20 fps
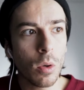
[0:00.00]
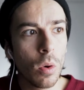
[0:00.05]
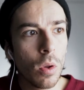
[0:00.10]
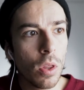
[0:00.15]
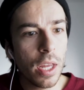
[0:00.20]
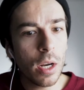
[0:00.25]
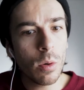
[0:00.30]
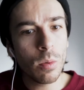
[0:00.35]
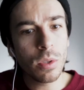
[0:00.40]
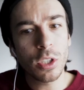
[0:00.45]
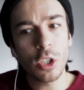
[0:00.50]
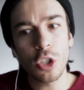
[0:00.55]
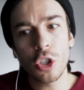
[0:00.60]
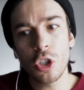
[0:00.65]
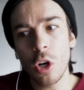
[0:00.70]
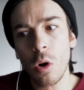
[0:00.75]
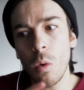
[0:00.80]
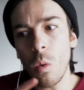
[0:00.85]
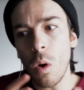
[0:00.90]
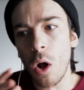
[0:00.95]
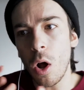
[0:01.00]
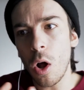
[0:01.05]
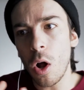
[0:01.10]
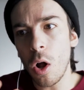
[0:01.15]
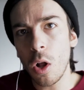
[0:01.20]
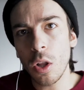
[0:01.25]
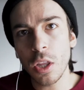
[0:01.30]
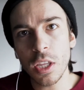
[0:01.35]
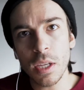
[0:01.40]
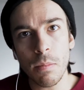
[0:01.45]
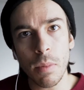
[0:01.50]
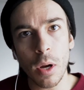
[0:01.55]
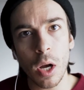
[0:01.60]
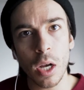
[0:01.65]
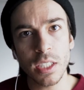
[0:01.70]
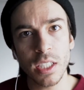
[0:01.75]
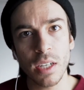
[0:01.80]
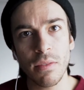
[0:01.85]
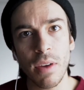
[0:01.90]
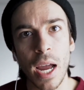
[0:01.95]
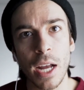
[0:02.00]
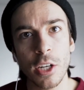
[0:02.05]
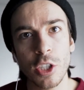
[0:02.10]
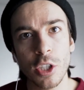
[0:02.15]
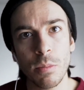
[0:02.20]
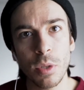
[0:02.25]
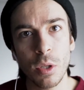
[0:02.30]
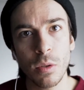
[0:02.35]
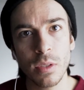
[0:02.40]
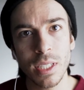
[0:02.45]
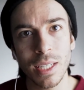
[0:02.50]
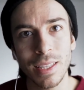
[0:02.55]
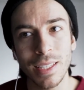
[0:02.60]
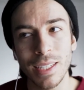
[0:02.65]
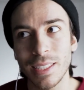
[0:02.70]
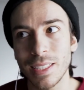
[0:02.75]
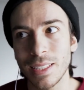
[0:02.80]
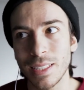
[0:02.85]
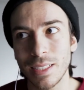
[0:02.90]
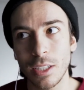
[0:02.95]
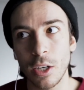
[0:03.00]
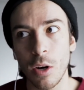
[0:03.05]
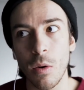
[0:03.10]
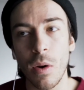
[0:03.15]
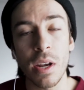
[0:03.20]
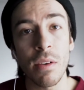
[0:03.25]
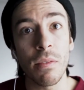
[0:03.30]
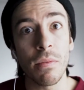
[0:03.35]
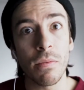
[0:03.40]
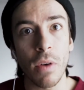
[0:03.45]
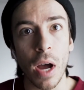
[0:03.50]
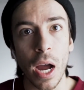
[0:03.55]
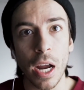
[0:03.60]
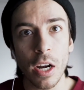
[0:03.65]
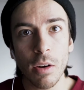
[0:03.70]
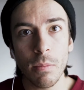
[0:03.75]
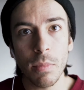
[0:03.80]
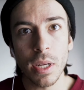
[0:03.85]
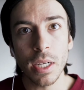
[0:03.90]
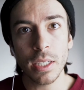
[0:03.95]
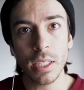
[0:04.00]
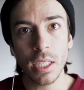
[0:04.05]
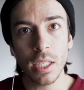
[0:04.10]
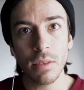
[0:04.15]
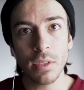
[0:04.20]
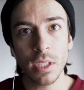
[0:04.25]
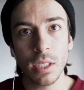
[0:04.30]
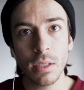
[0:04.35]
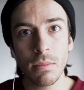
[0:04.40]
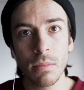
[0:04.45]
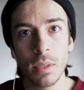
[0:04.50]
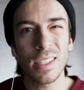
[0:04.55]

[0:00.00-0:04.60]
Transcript: goal there was to show all the positive attributes that this, you know, environment gives him.